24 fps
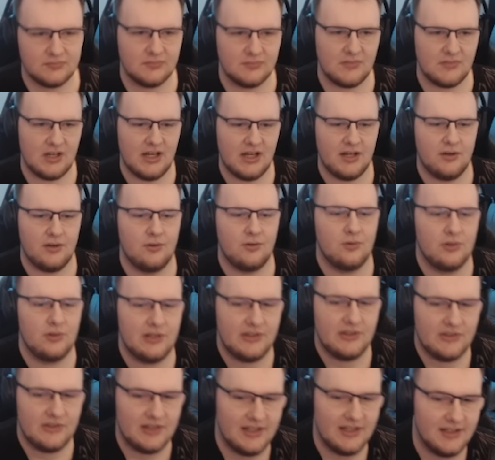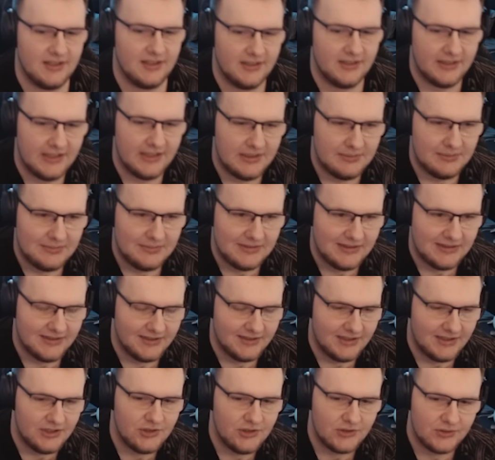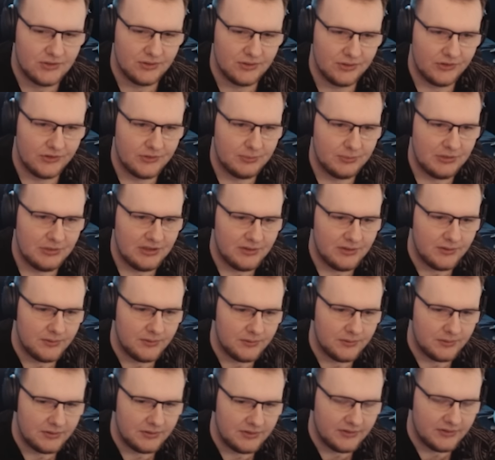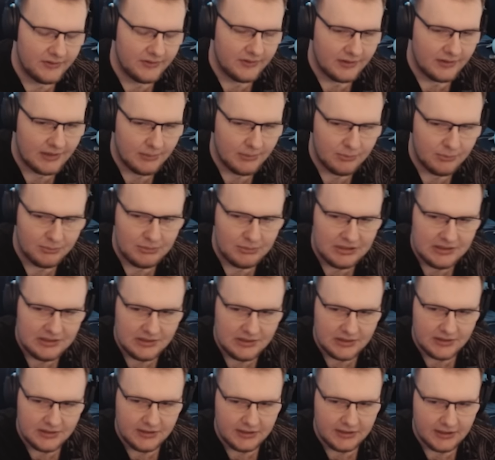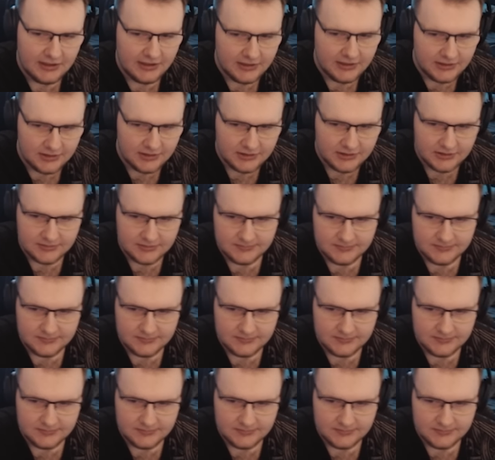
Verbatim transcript: I don't know, that's kinda lame. He just ults me to trap me in the gank.